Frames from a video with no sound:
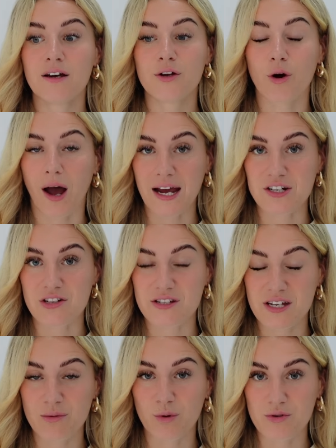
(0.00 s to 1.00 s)
your
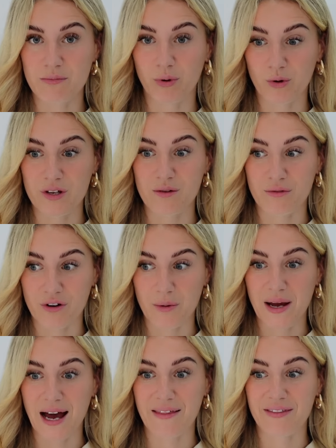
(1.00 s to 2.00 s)
agency will support you through
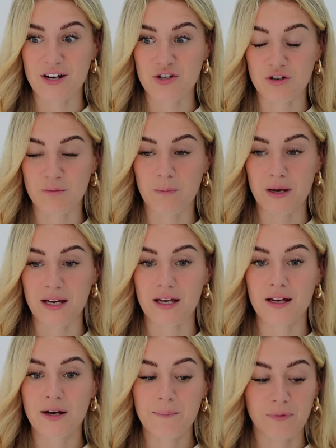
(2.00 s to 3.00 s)
it, and there should be,